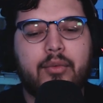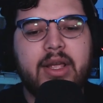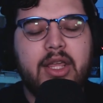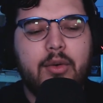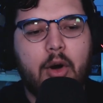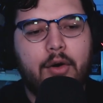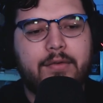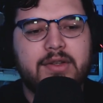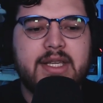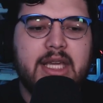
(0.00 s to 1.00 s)
bring you
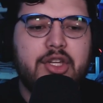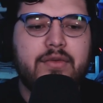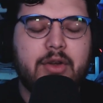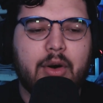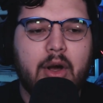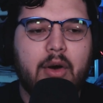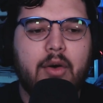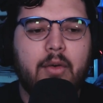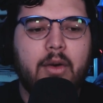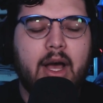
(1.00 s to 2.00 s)
over to each of your
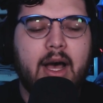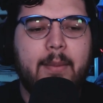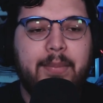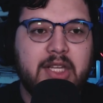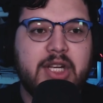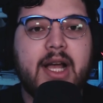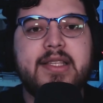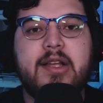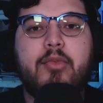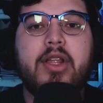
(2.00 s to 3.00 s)
own uh,
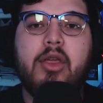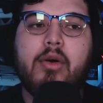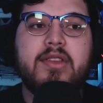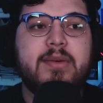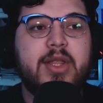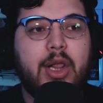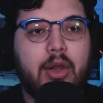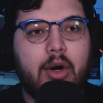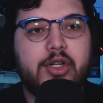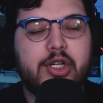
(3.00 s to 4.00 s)
Pidgeots. They're putting you on some of the
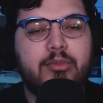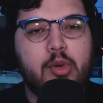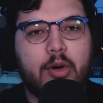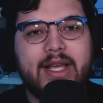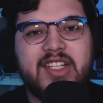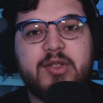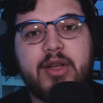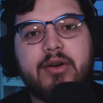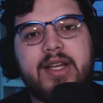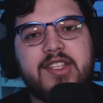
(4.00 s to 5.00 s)
larger, more
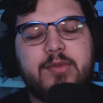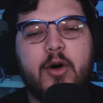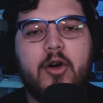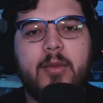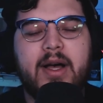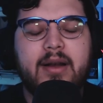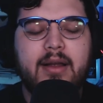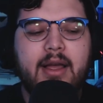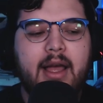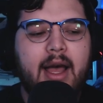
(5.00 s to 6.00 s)
experienced
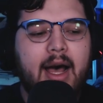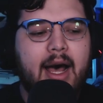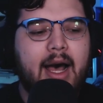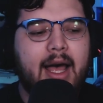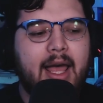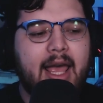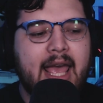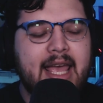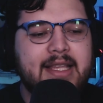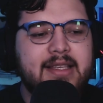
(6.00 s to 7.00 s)
Pokemon. Uh,
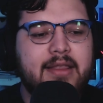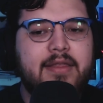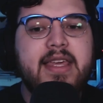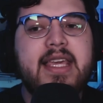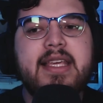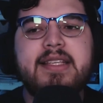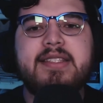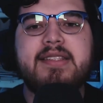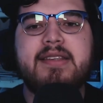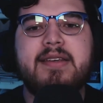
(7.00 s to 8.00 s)
and
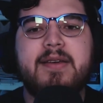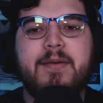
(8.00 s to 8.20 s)
these